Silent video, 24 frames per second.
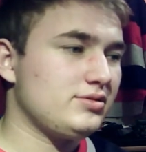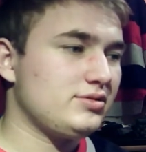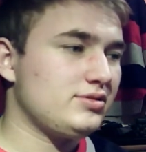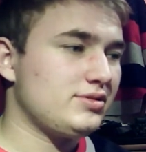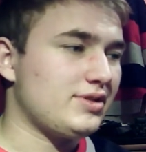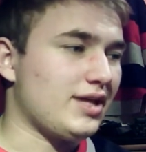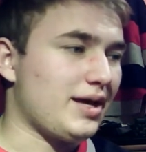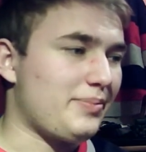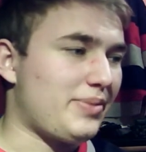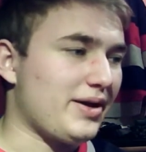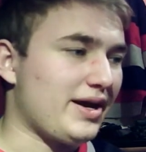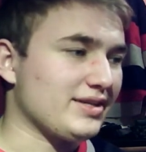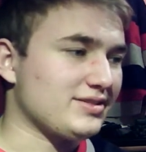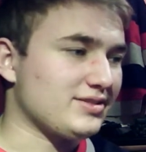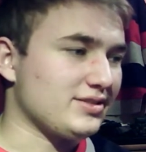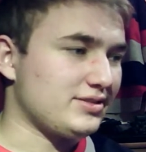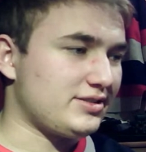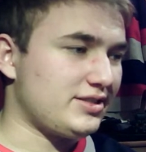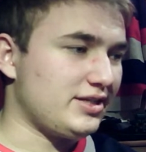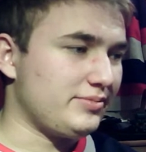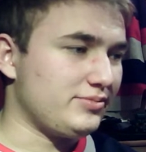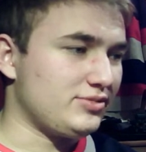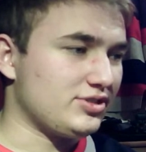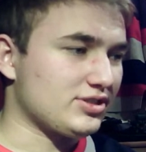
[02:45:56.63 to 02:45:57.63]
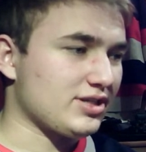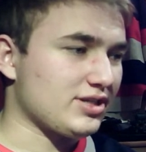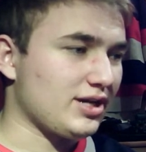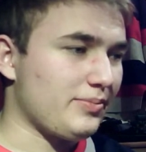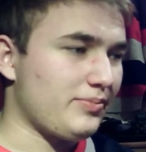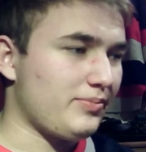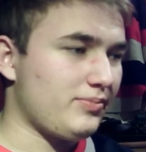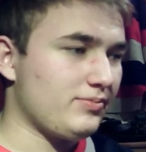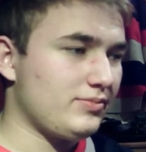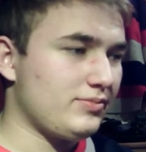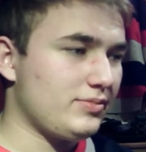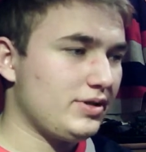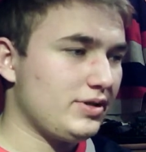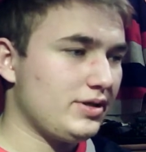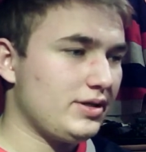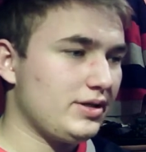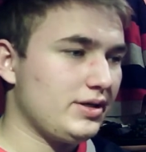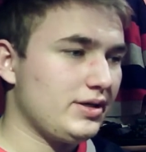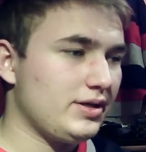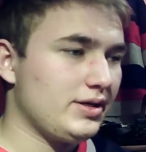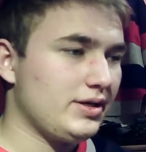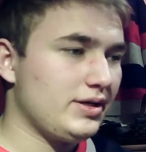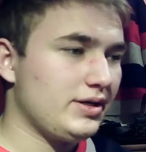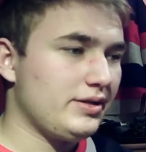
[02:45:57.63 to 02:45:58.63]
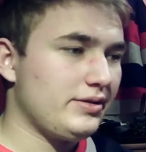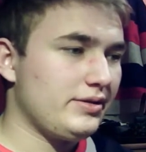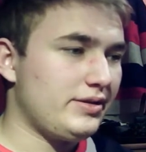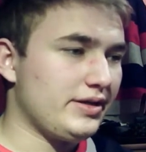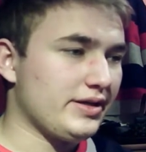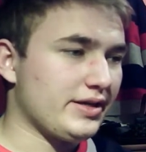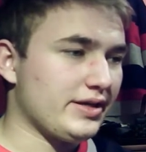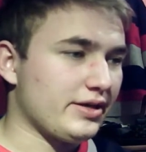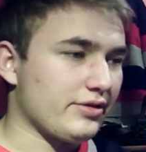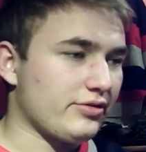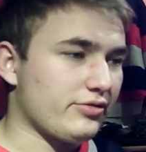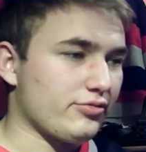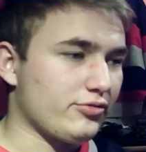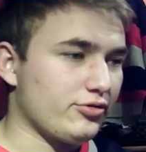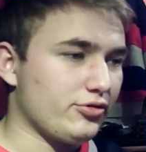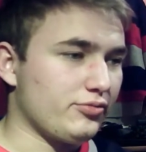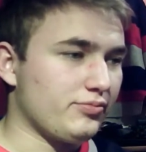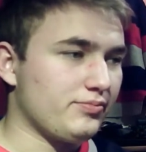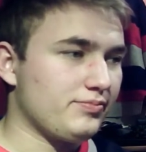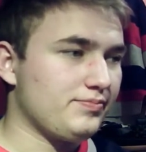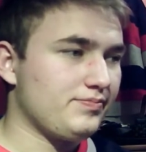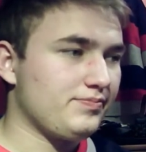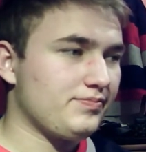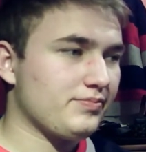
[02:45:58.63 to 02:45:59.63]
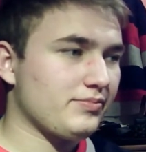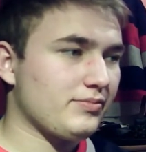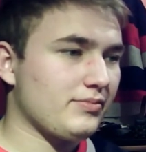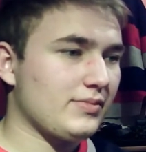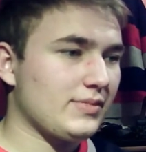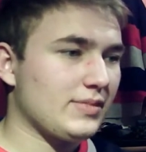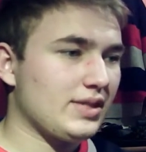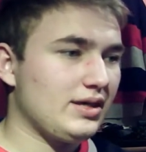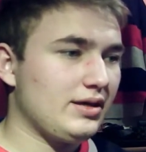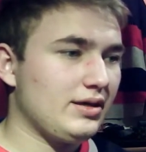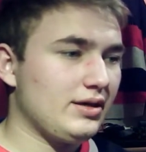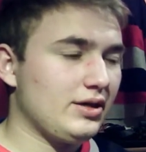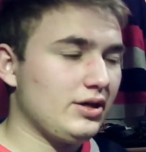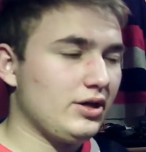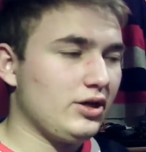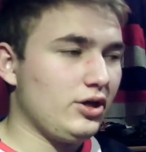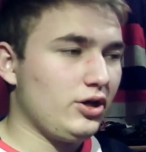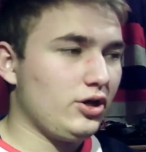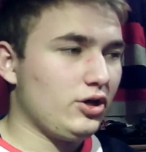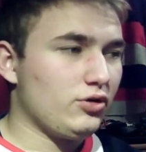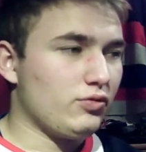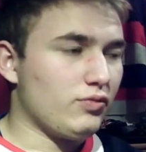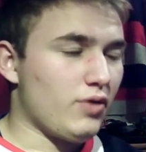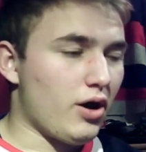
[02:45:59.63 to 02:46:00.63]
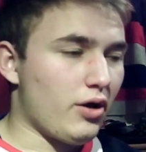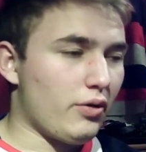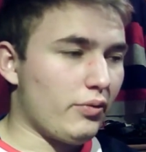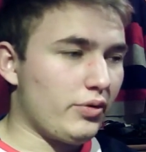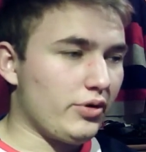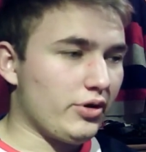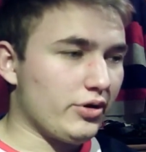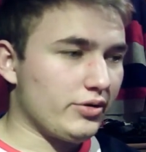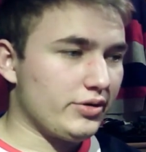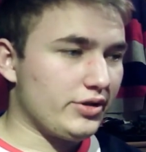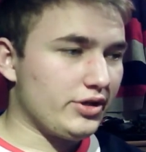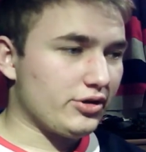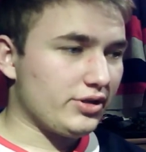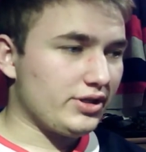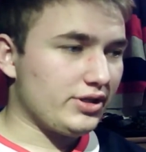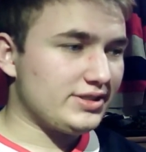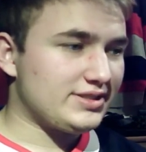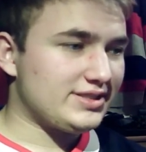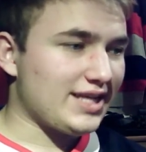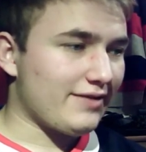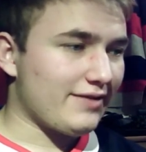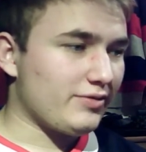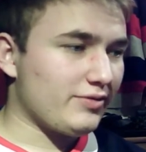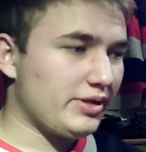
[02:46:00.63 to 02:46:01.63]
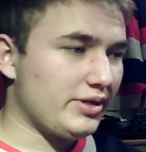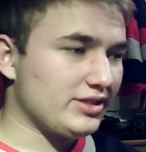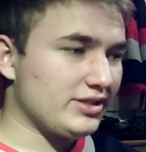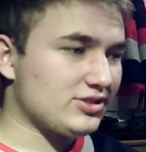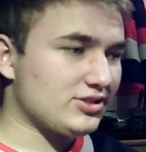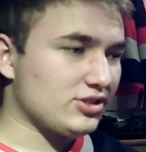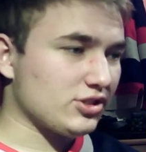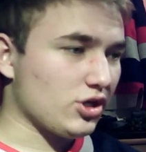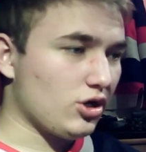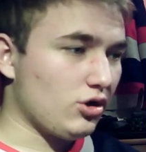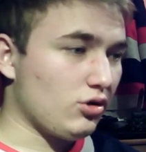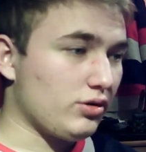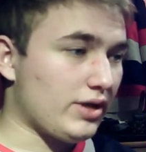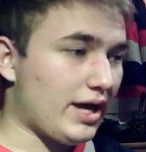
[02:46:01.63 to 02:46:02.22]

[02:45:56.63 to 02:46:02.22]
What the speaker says: That pass that Tim just didn't get through. Well, we're nearly 7 minutes to go.